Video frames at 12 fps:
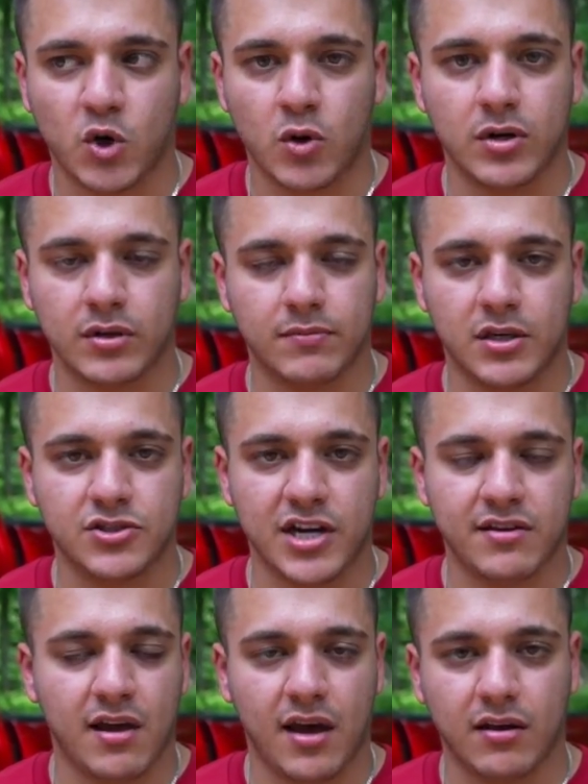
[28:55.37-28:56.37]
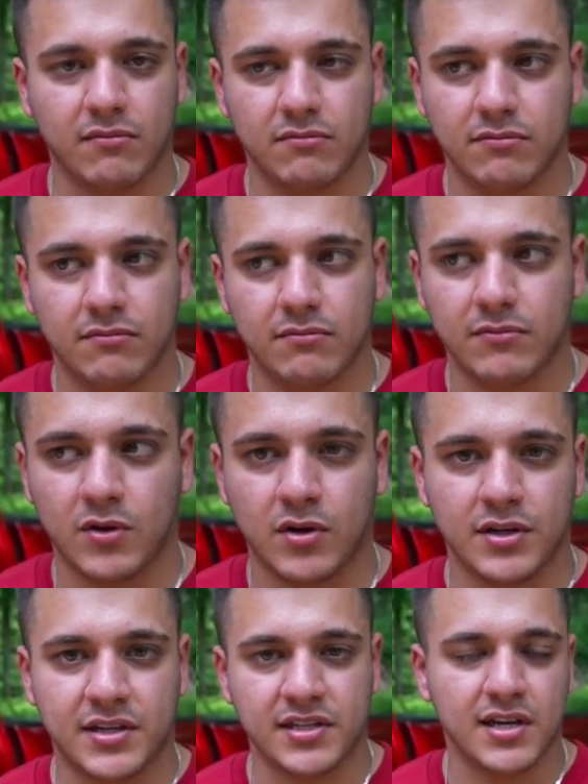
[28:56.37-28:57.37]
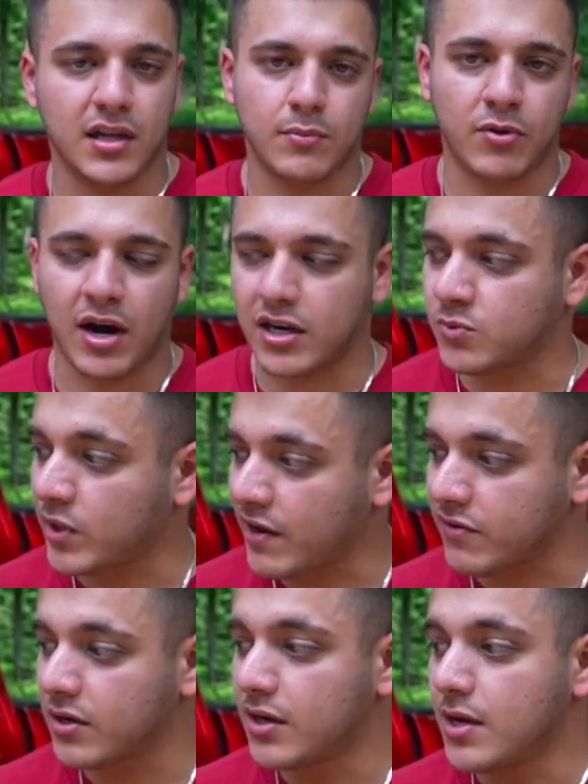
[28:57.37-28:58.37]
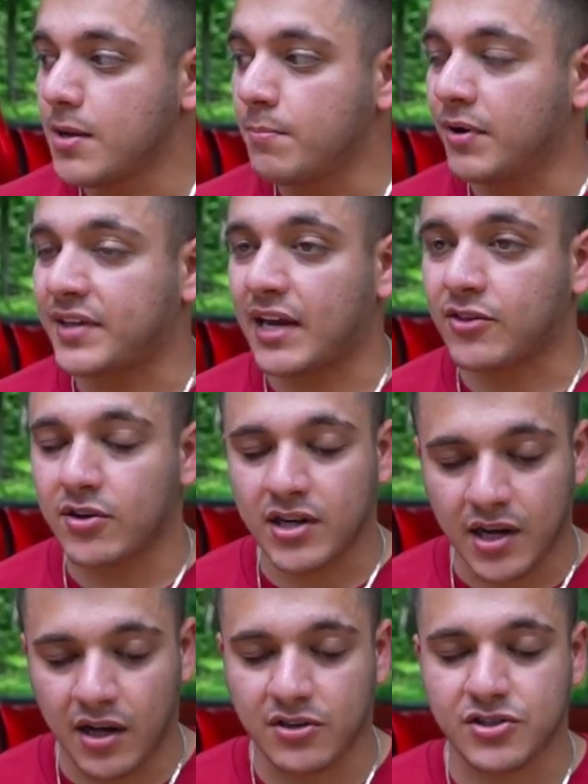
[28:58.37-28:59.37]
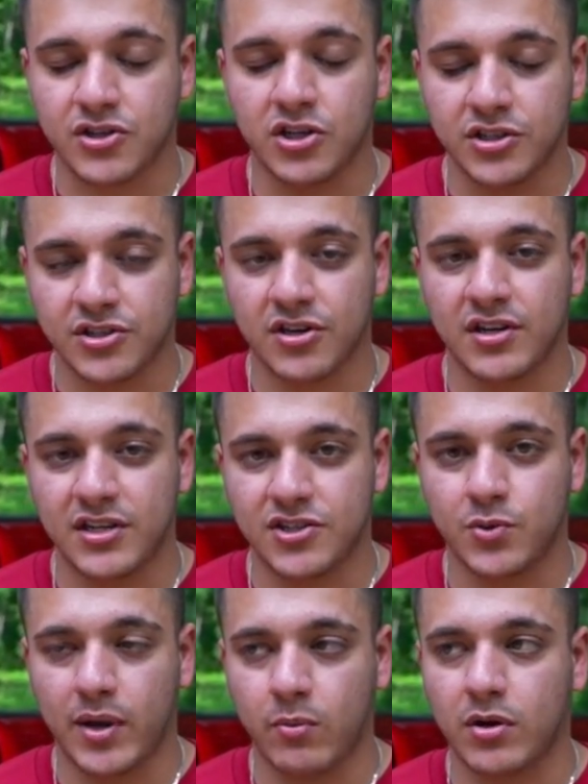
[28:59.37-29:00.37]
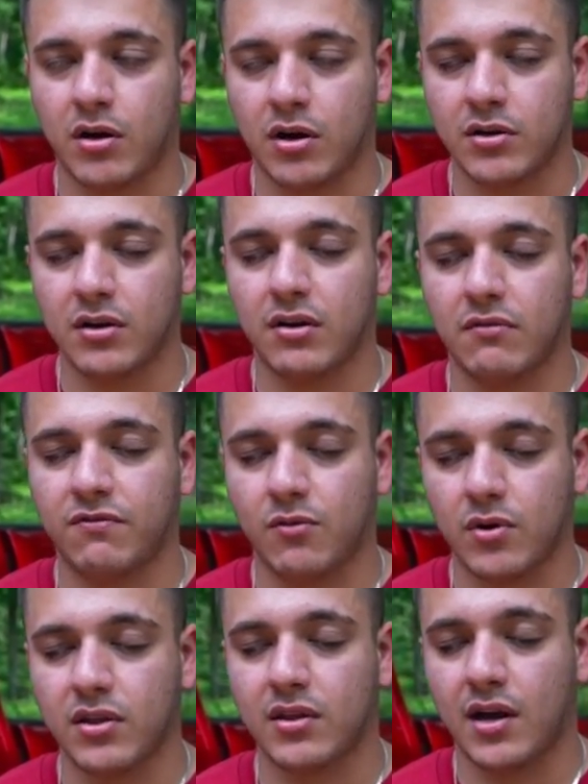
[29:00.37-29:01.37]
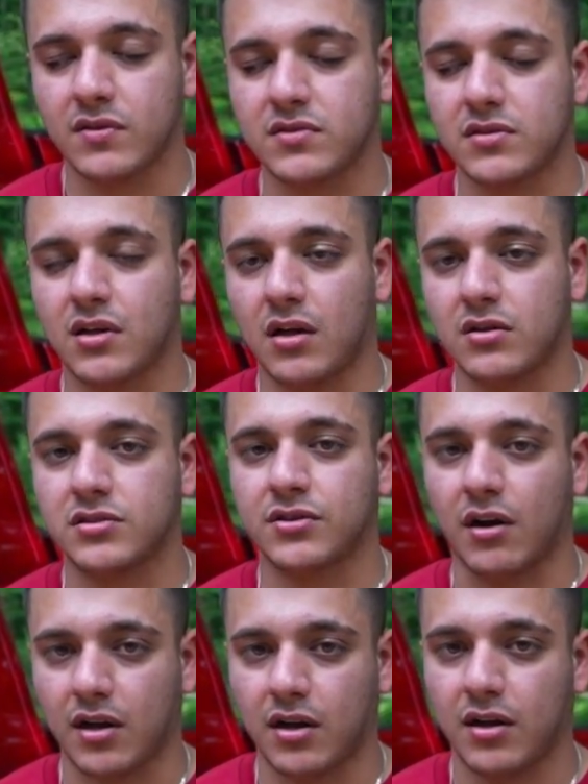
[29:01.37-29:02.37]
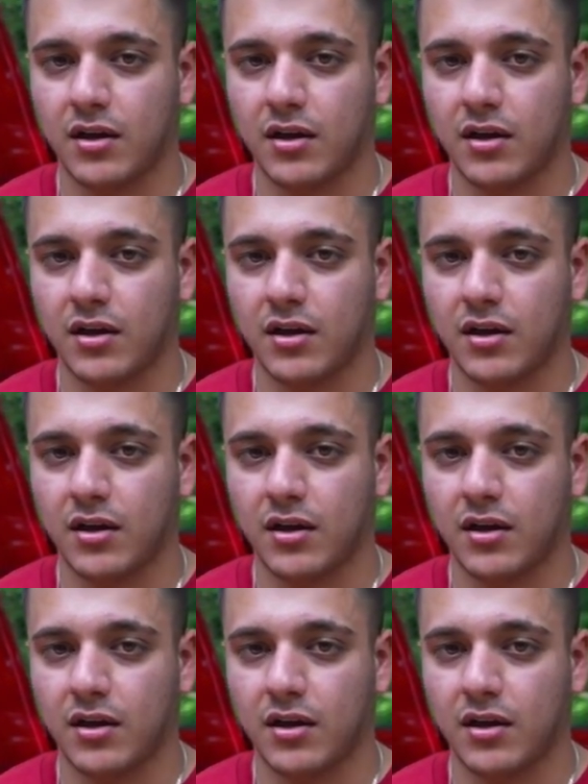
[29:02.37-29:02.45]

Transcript: or a jet tag or a detailing product, whatever. But that $30 could turn into a $140,000 truck